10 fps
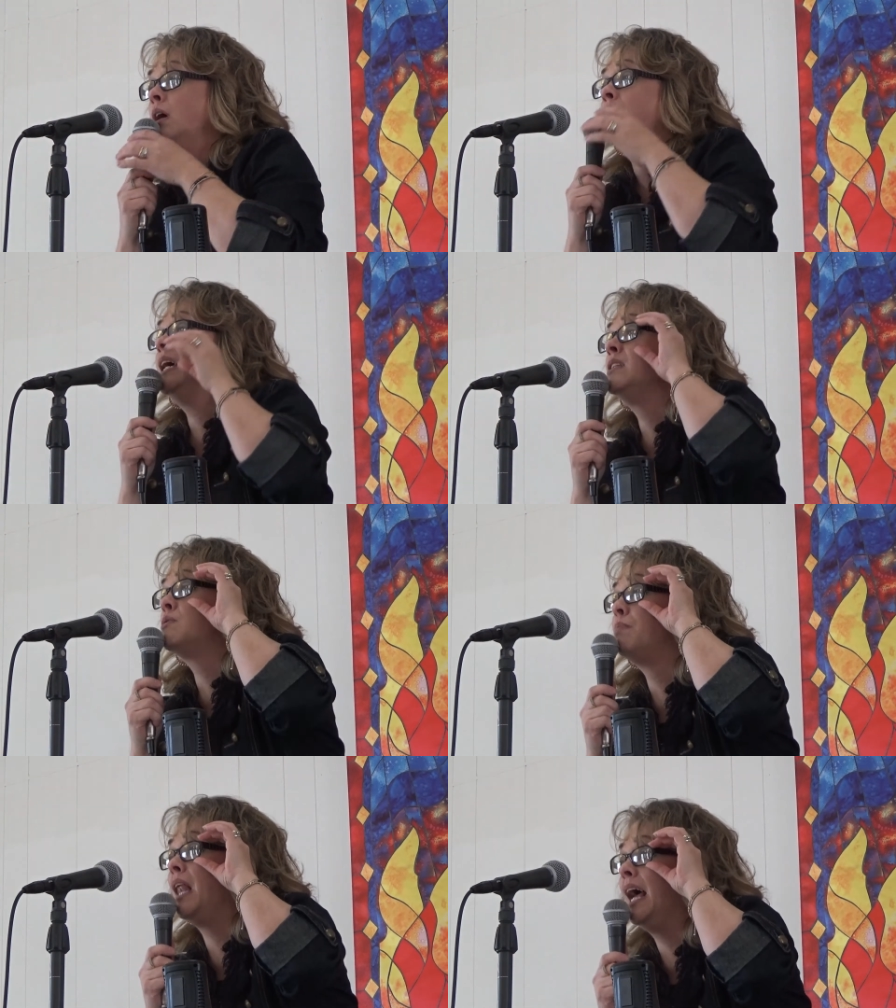
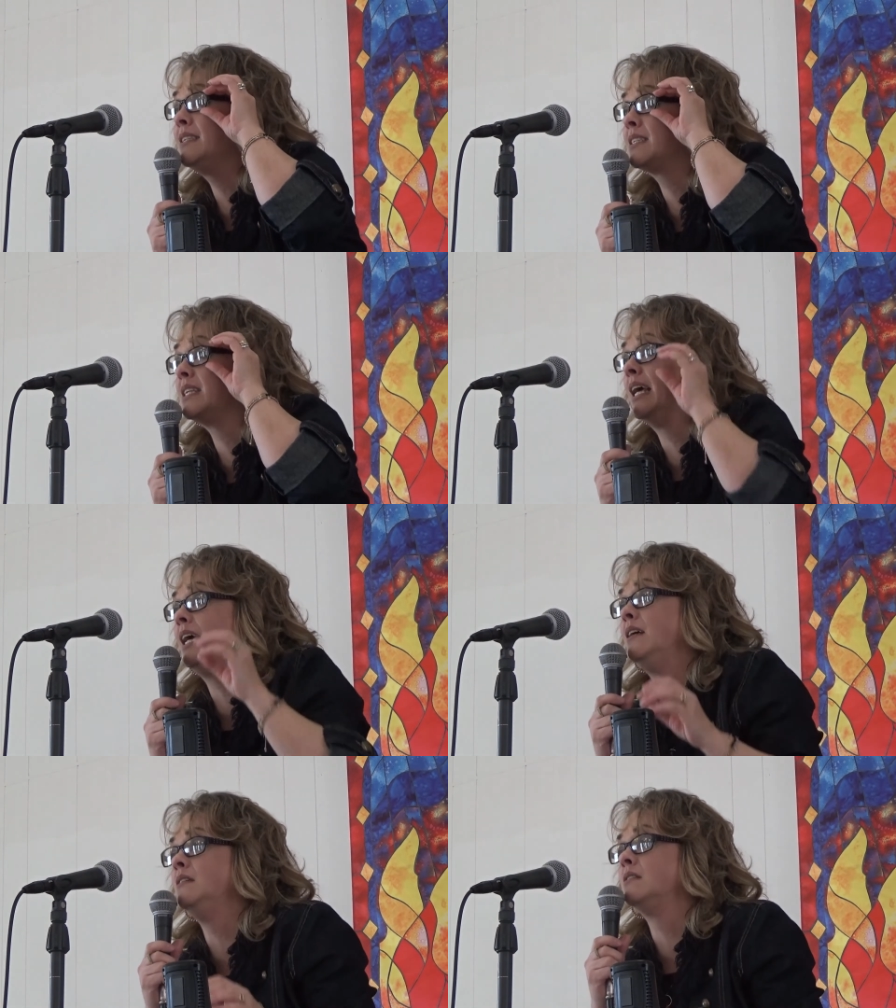His
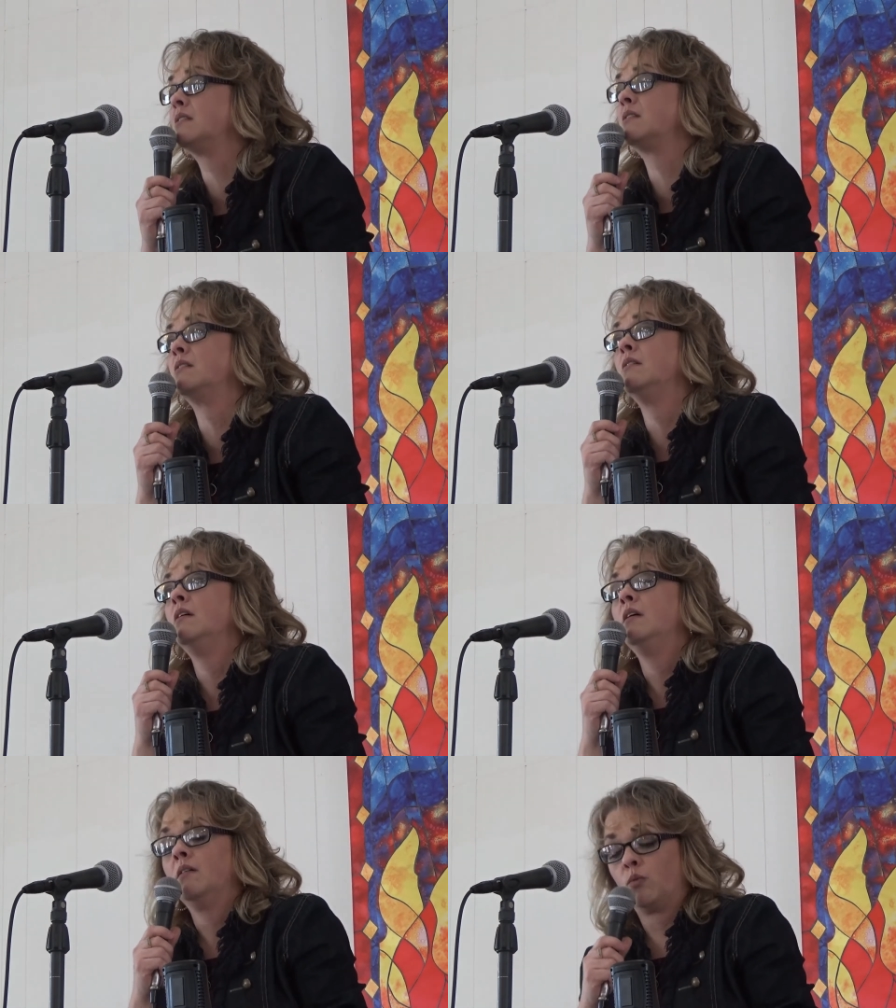blessings
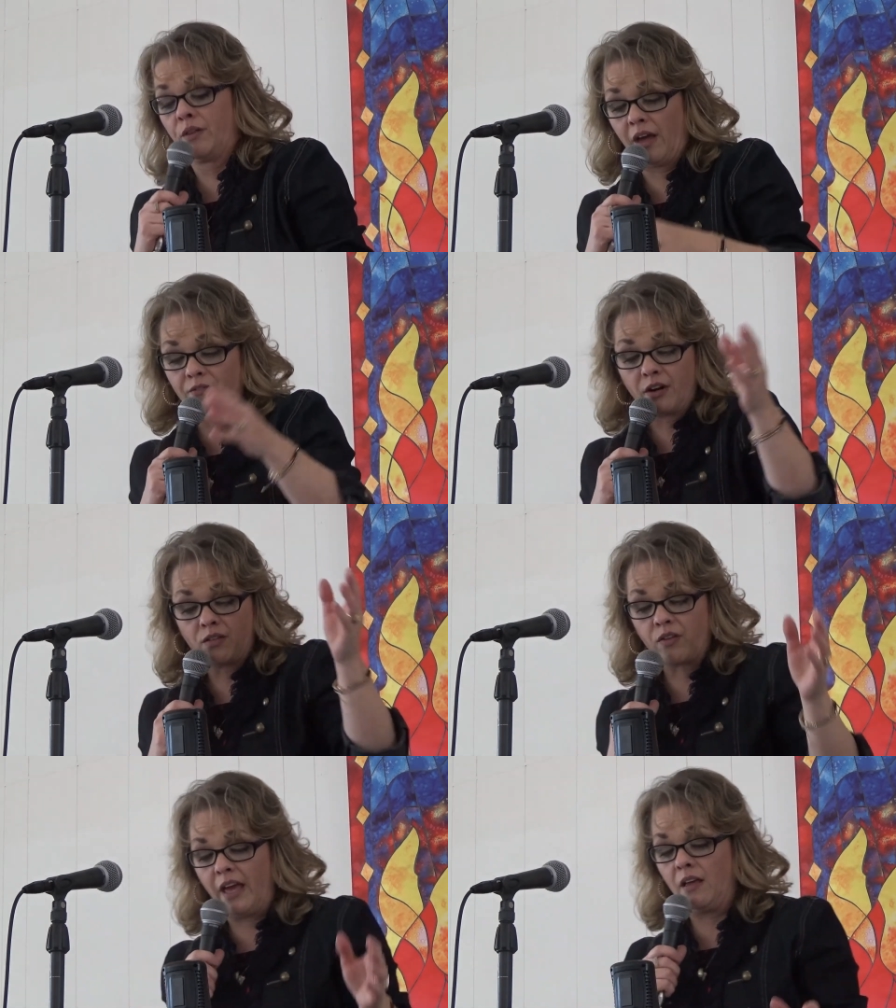with
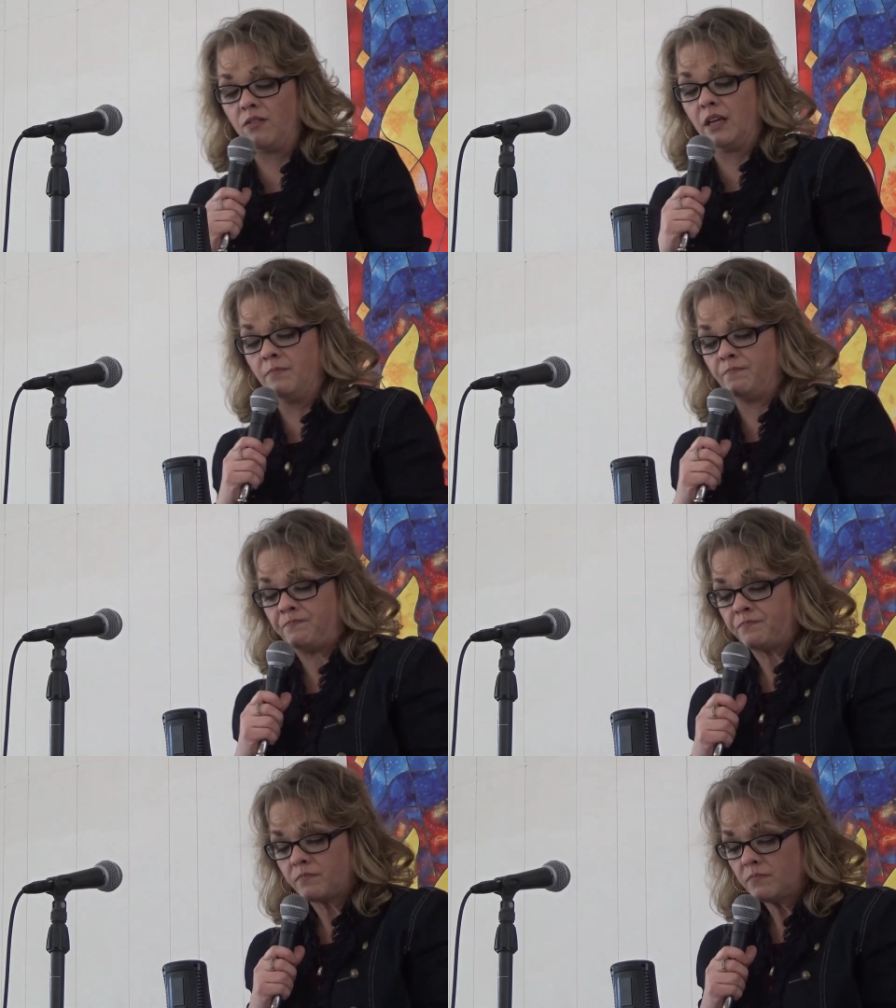everything that
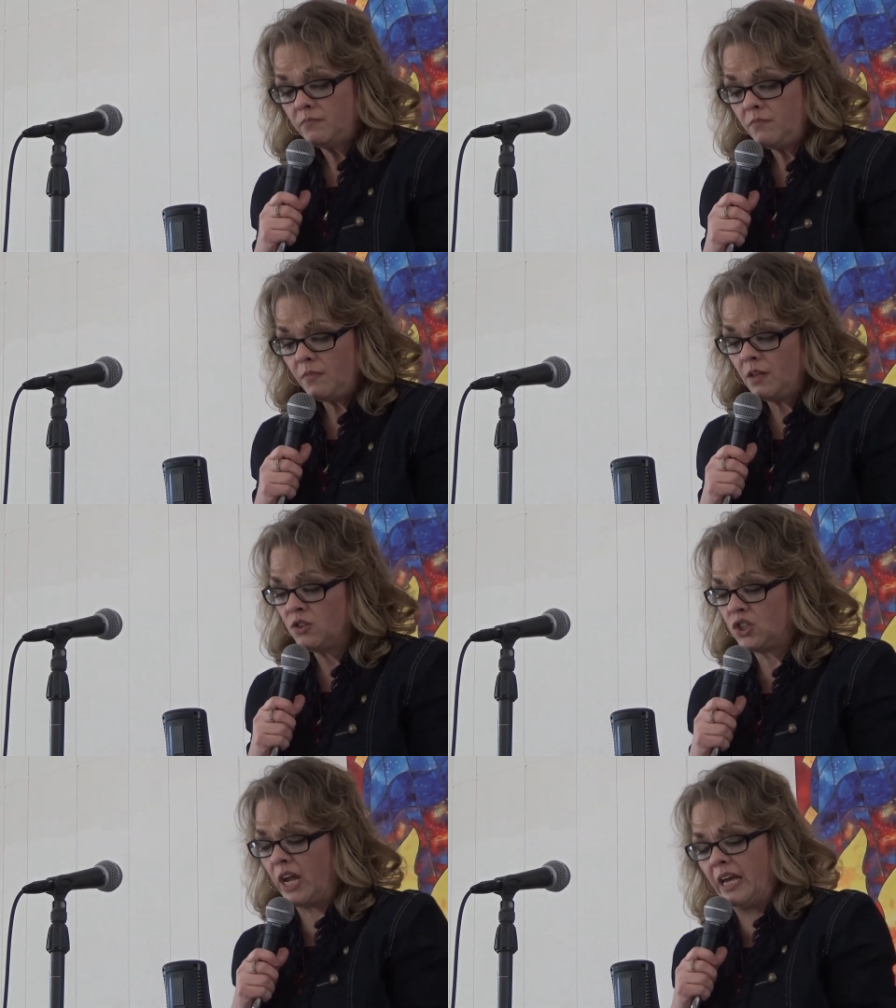
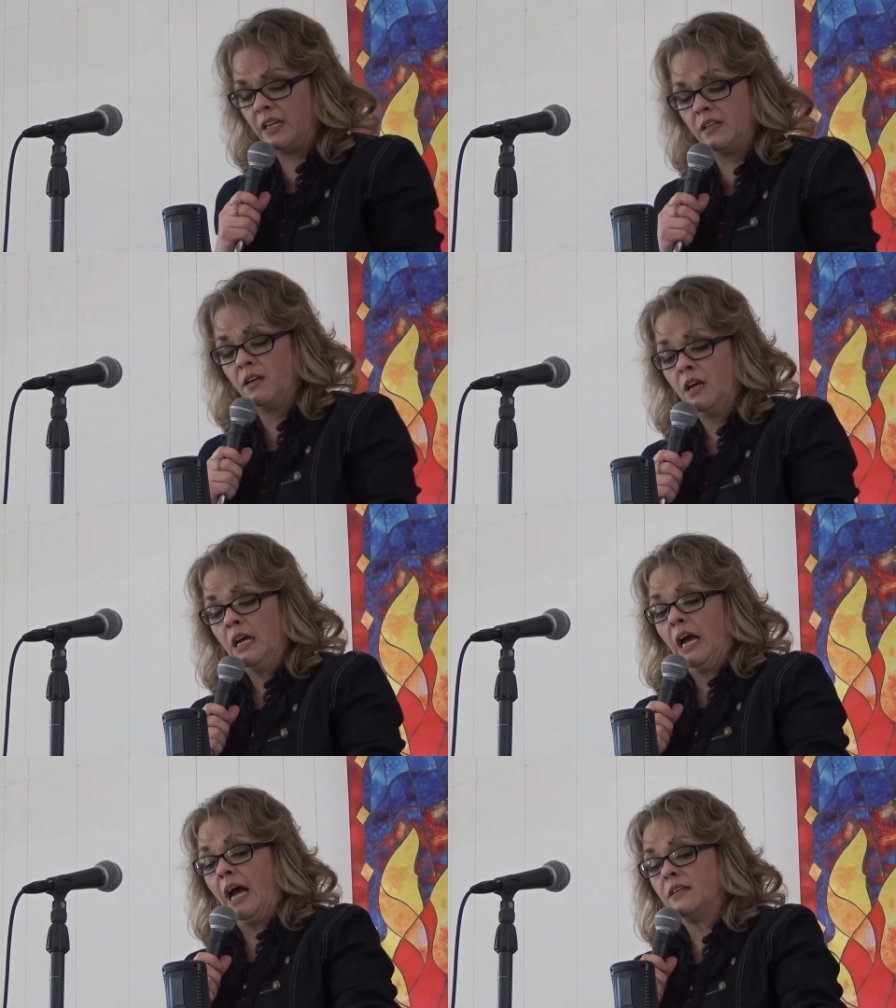Shannon
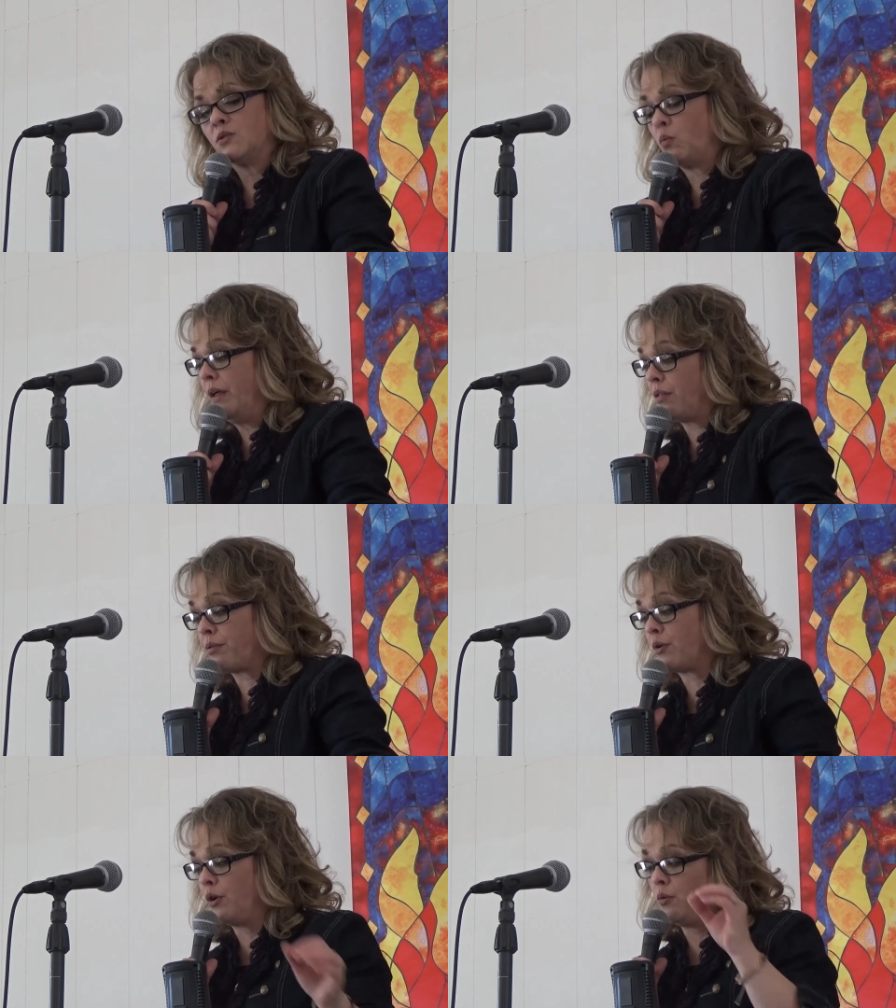has went
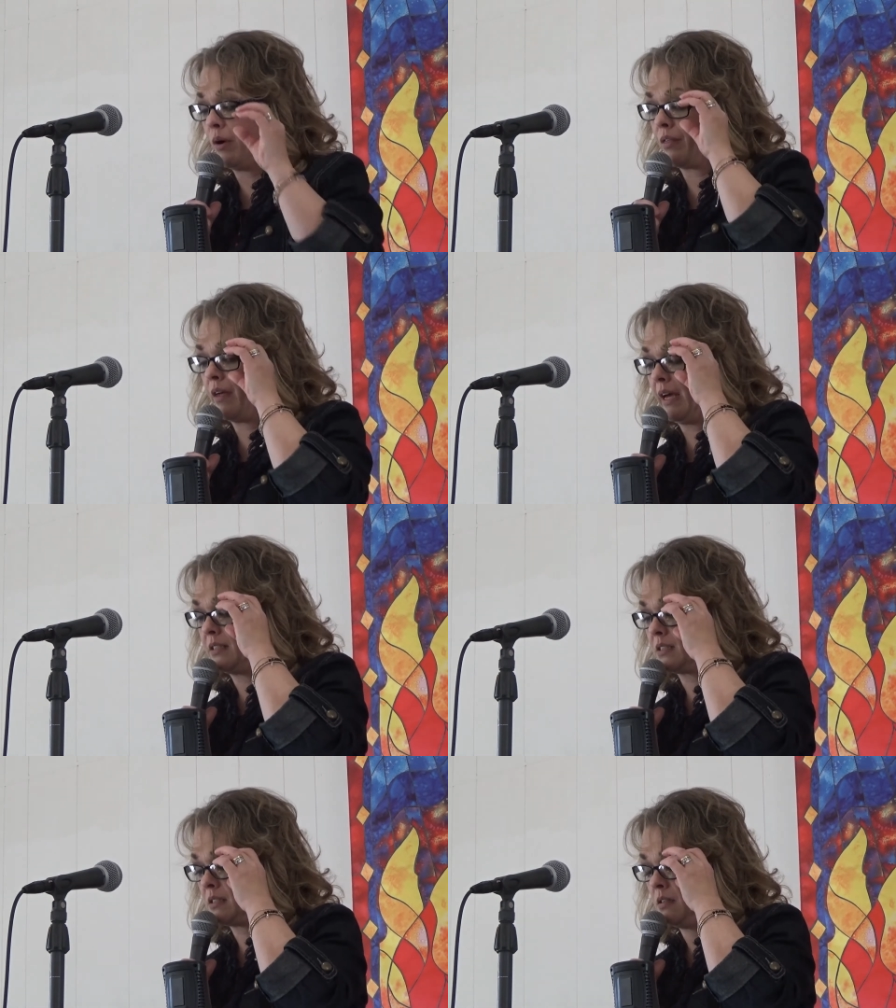through with
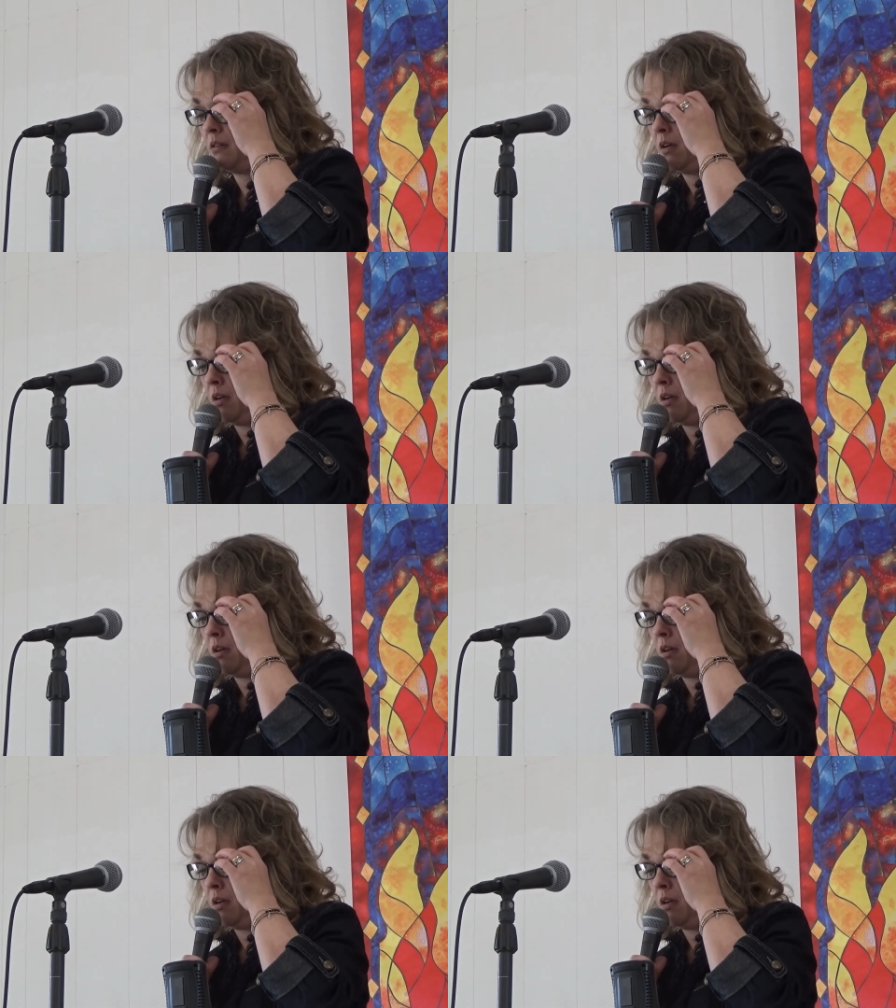this